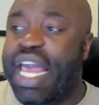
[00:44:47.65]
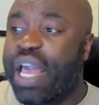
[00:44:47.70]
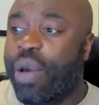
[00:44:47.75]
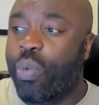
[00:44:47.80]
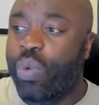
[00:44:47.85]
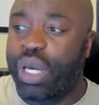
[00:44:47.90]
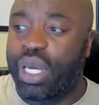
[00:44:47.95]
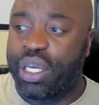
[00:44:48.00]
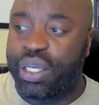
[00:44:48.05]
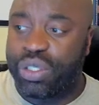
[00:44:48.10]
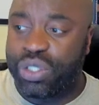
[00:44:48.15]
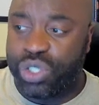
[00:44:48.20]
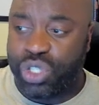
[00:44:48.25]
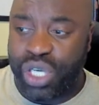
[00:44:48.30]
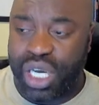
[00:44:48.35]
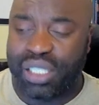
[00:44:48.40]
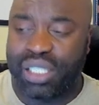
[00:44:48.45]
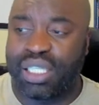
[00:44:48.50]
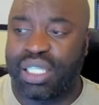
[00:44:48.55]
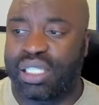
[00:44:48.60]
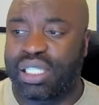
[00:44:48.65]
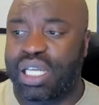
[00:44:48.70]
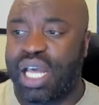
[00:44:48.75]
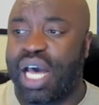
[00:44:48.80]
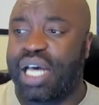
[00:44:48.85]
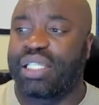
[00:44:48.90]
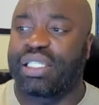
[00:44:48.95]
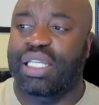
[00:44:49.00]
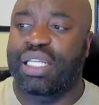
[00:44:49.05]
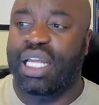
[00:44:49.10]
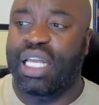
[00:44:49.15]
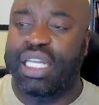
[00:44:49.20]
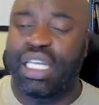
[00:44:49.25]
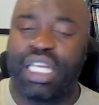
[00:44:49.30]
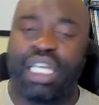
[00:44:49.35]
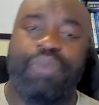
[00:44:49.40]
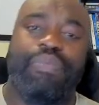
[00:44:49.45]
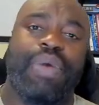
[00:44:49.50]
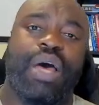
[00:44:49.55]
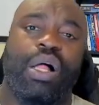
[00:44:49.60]
We just discussed
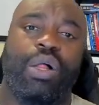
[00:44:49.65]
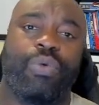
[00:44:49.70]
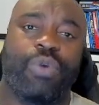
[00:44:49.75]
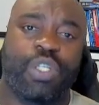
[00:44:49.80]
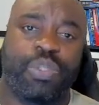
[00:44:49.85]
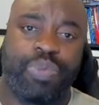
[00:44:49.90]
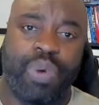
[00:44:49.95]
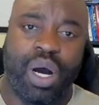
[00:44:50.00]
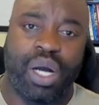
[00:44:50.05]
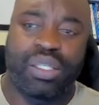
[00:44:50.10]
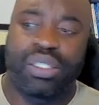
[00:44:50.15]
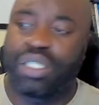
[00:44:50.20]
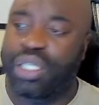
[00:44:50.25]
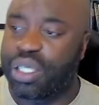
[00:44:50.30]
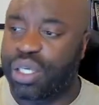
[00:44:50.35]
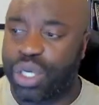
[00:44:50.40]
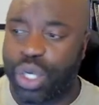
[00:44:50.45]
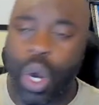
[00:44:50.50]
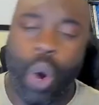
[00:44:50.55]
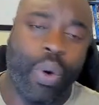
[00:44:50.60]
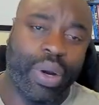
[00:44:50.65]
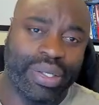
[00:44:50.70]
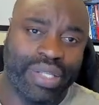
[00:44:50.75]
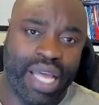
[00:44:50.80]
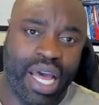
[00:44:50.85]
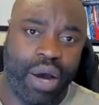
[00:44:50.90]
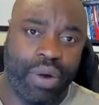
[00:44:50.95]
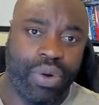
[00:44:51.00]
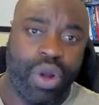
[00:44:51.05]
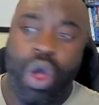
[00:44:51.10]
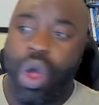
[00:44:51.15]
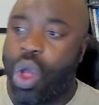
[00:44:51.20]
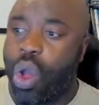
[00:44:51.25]
email response going down,